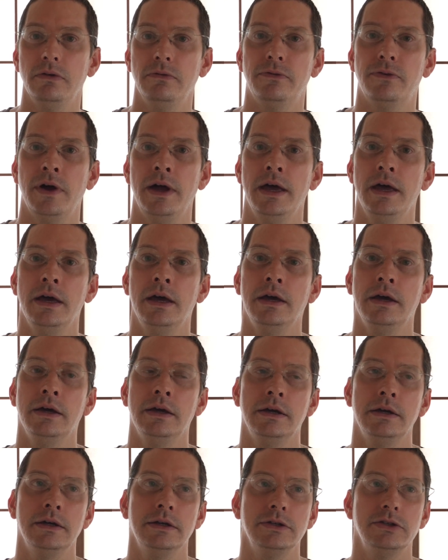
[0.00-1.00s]
of
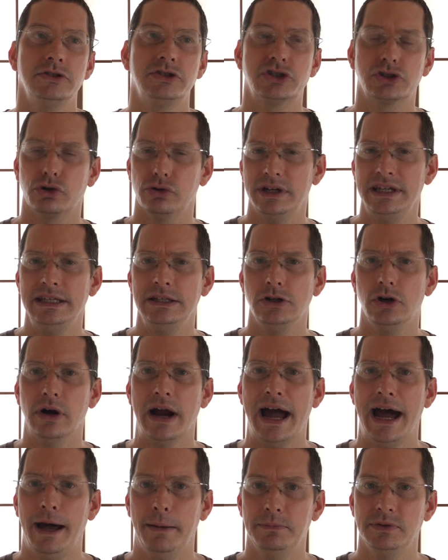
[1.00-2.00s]
screen
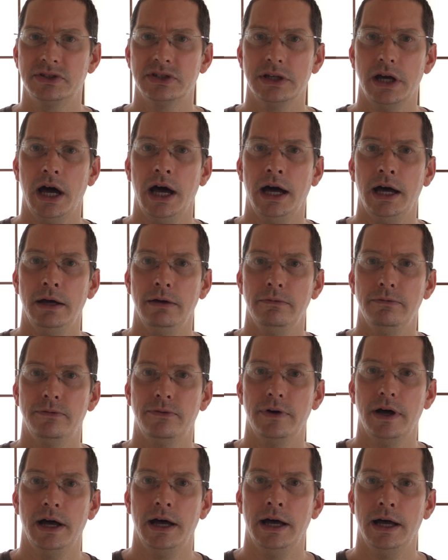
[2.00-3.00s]
grabs
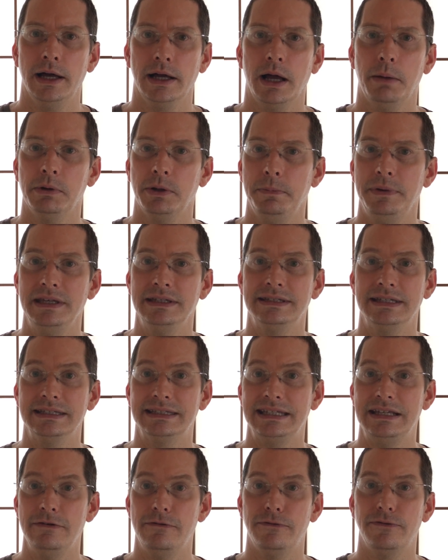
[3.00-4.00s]
of a couple of pieces
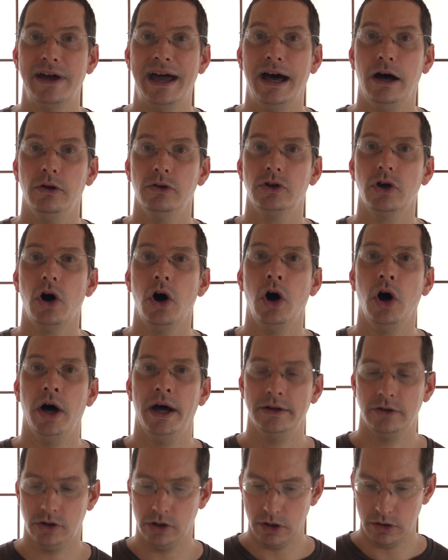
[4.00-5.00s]
he found
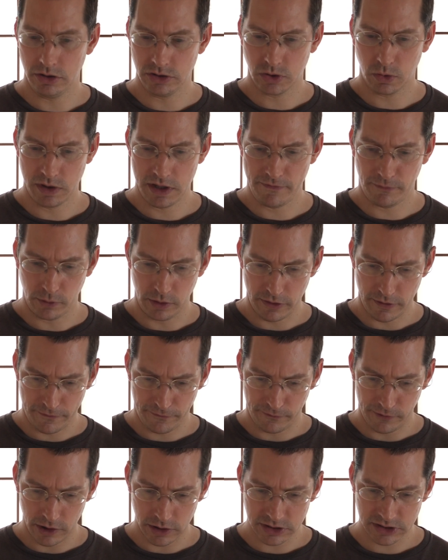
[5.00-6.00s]
on Chrono 24. The
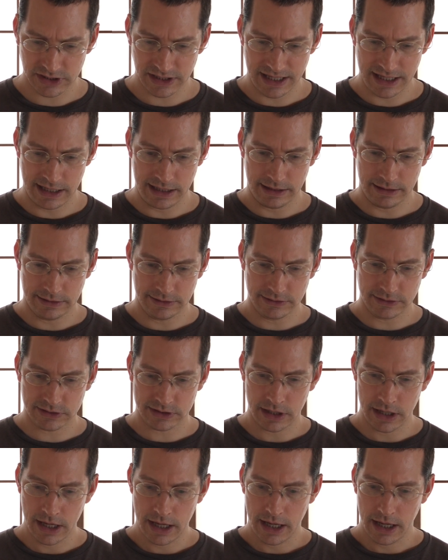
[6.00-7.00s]
first is